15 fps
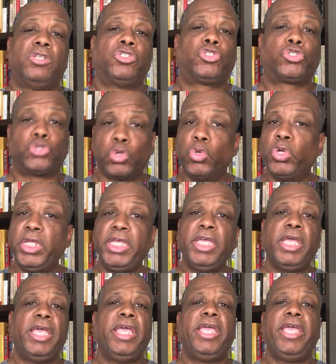
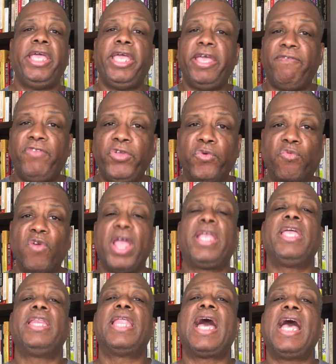truly, if you
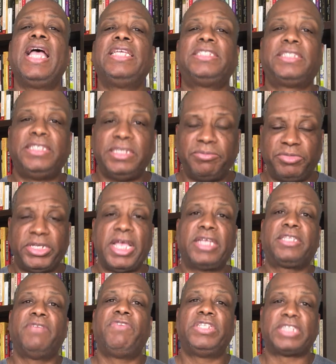recognize the
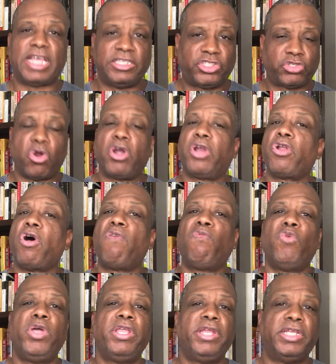objective, as I started off
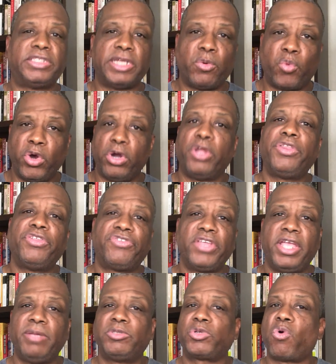with, is that we're on the
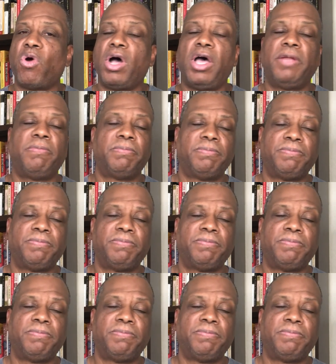same squad.